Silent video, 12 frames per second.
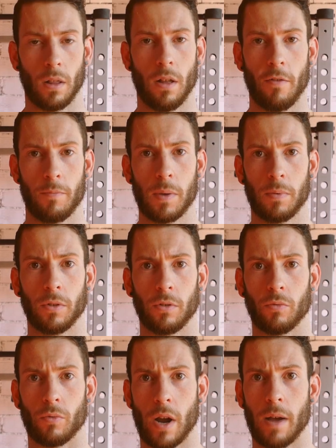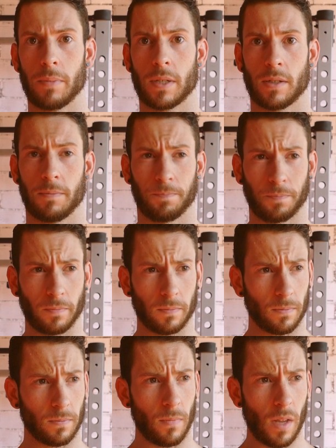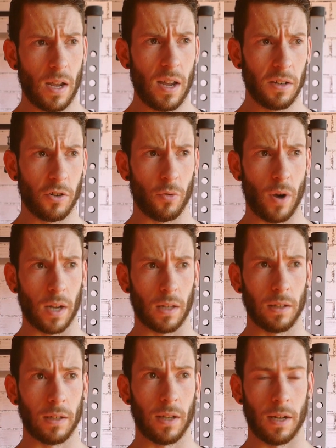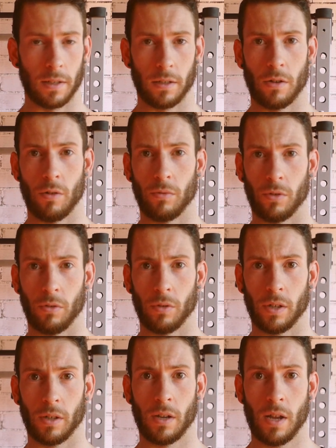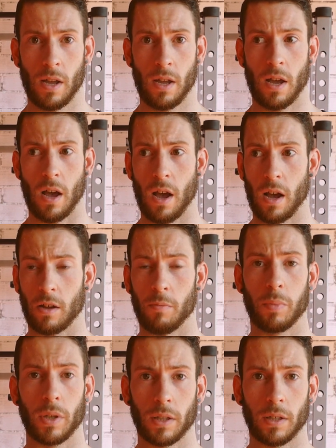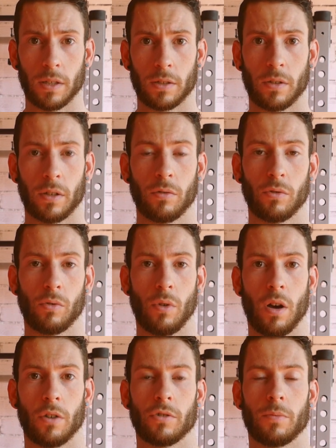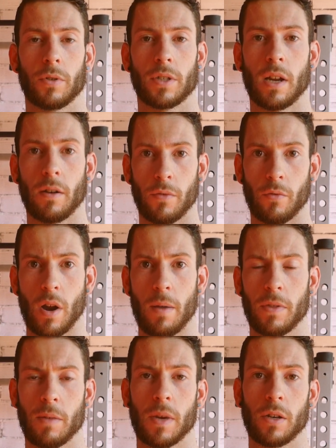a lot of people do reps incorrectly and they don't do it completely. So they don't do 100% of the reps, they